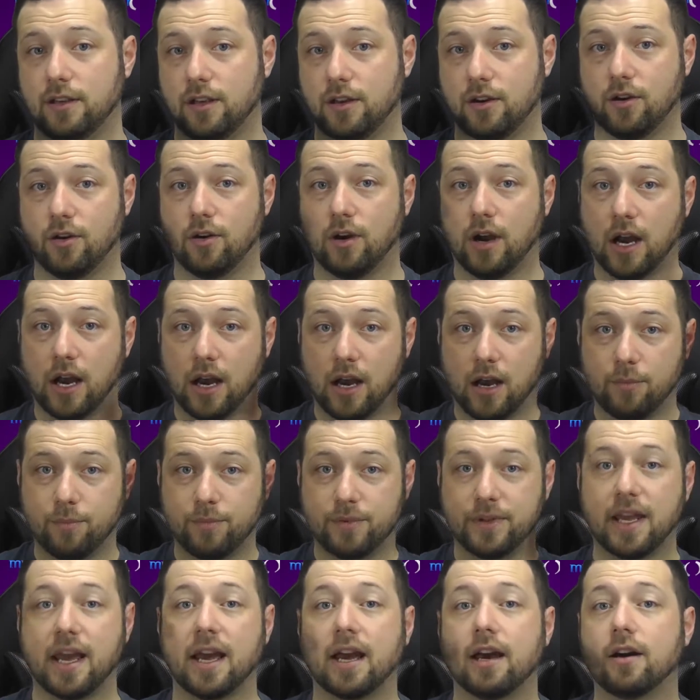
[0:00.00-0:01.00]
You know,
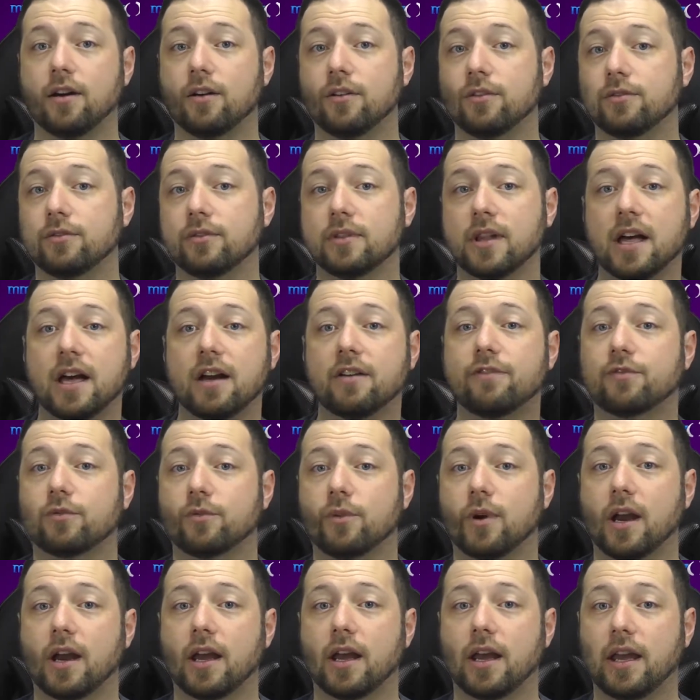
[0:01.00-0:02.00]
up, down, left,
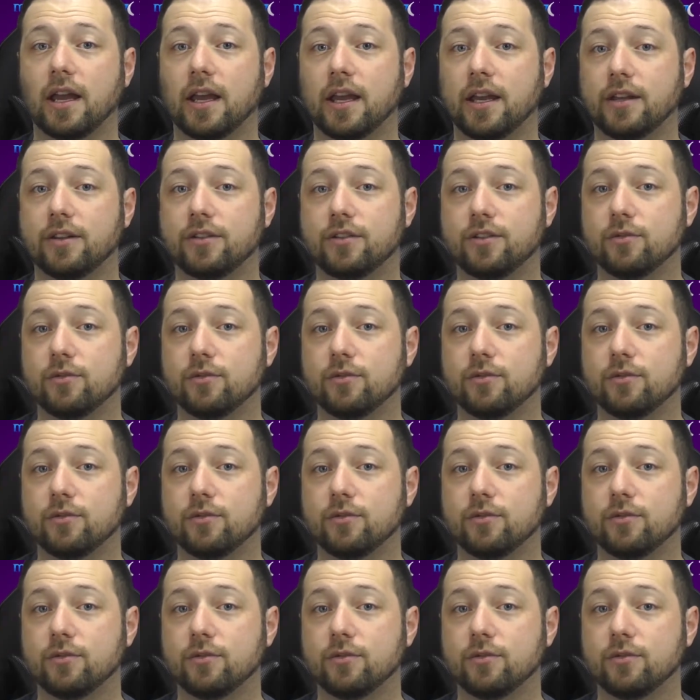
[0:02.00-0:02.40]
right,